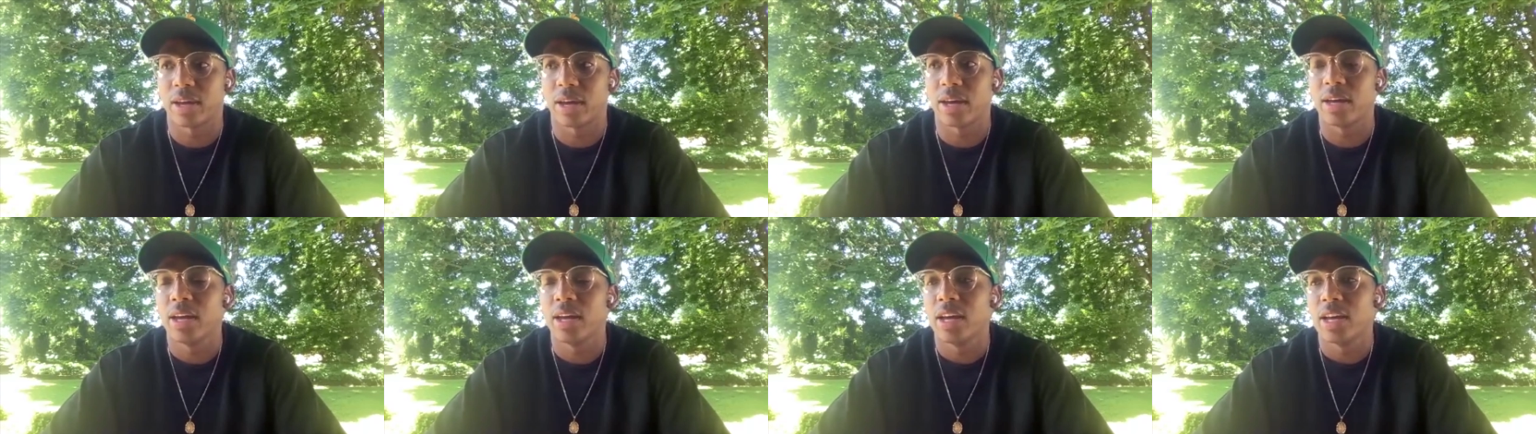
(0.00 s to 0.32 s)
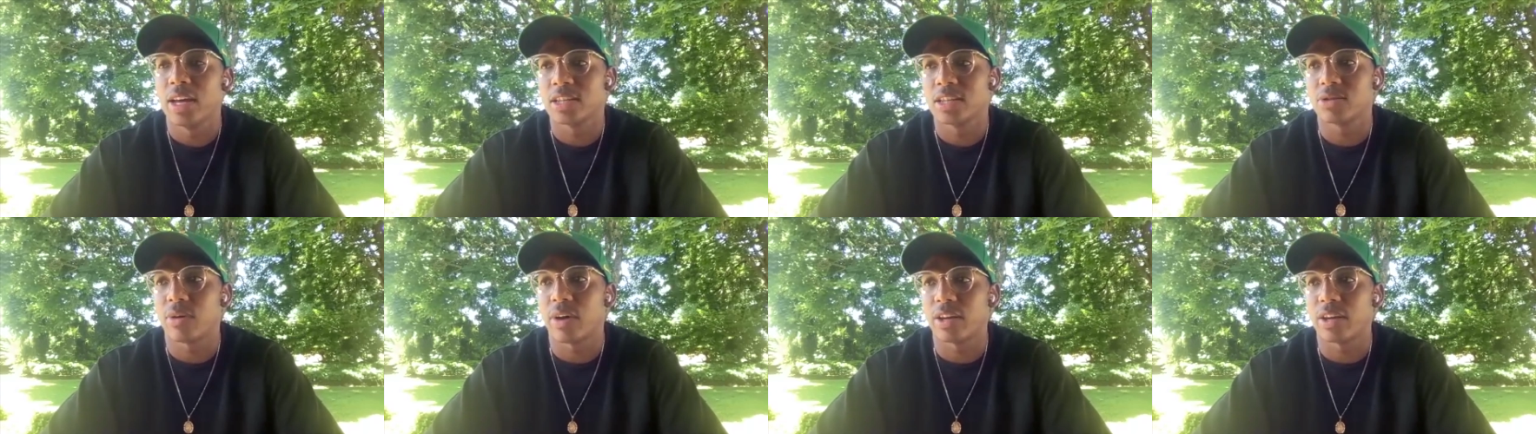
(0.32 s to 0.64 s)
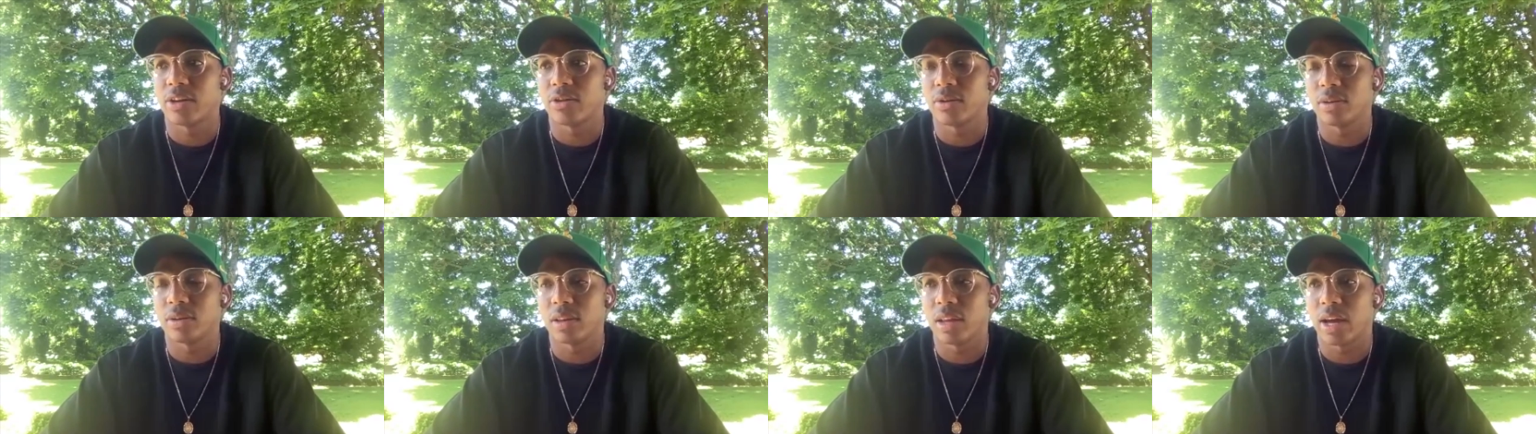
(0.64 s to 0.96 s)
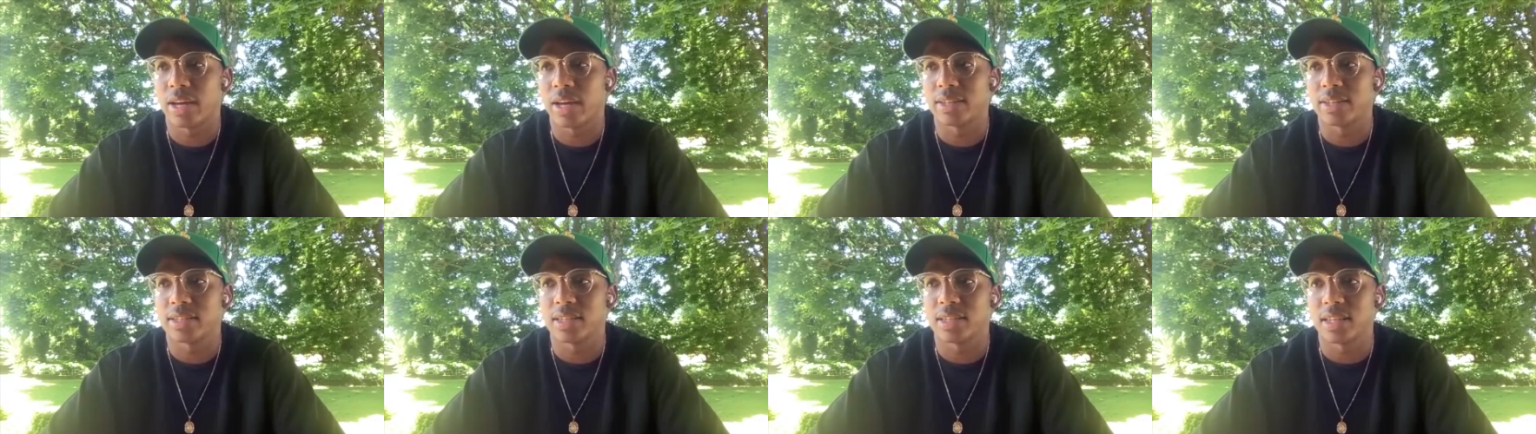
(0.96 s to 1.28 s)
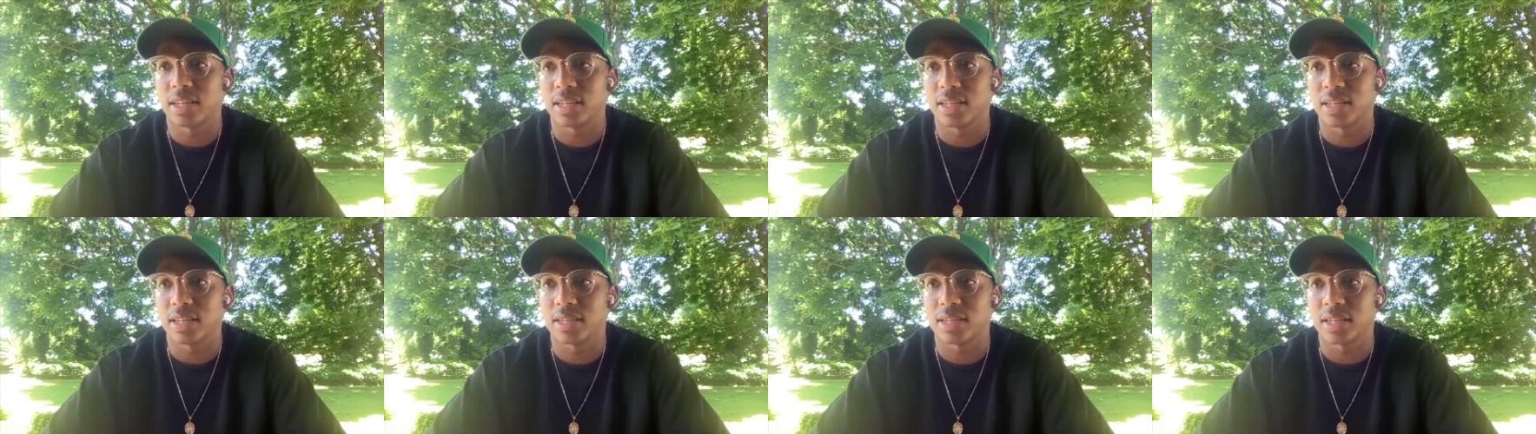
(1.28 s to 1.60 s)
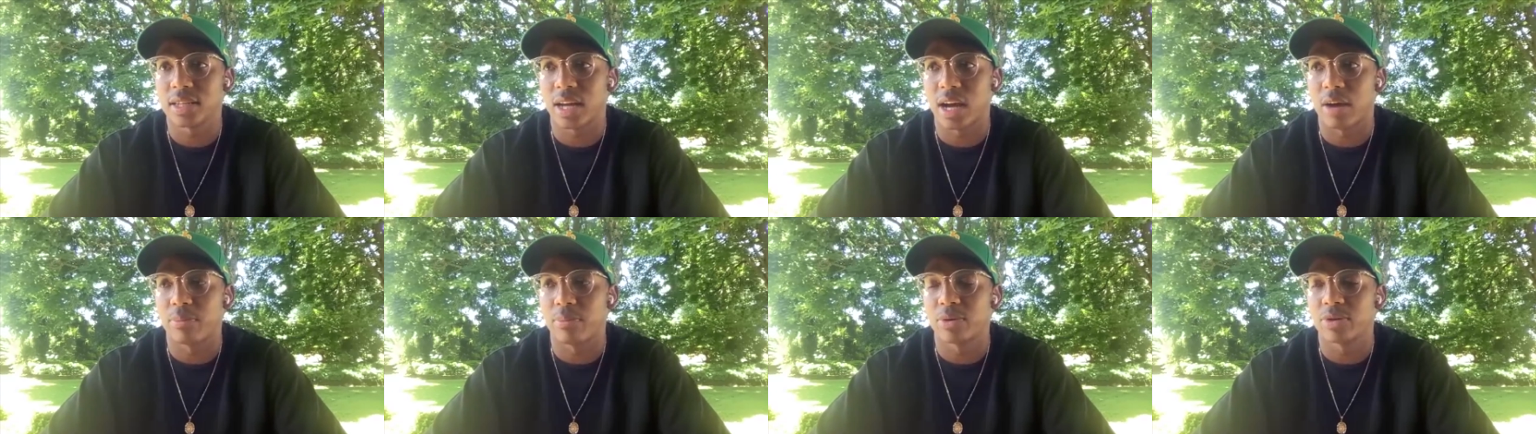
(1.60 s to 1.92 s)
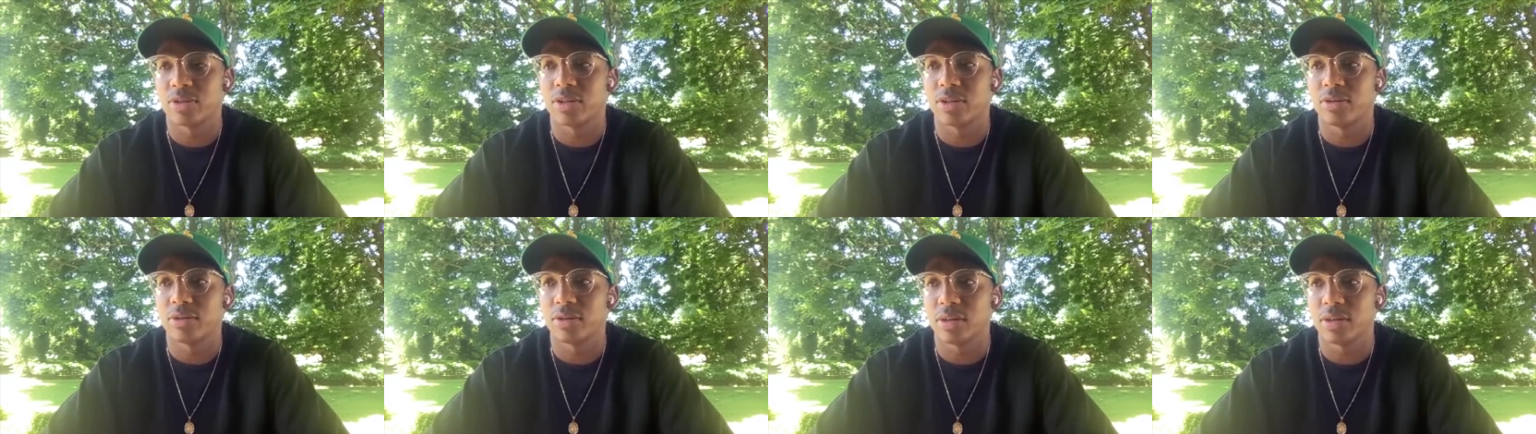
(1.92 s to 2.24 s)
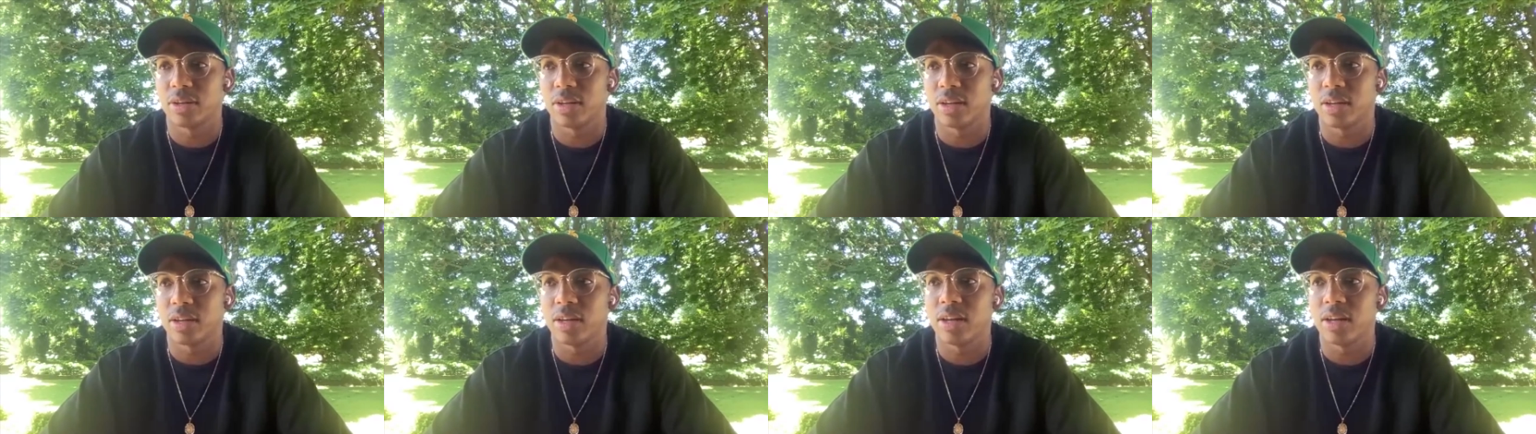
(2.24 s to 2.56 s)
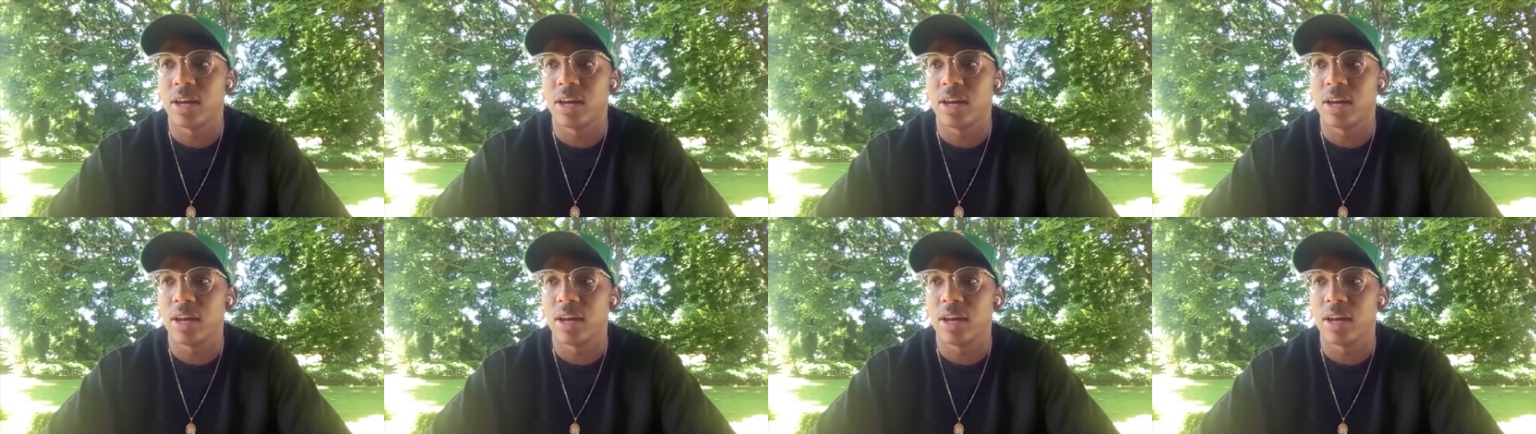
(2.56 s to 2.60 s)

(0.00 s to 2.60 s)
So I utilized this opportunity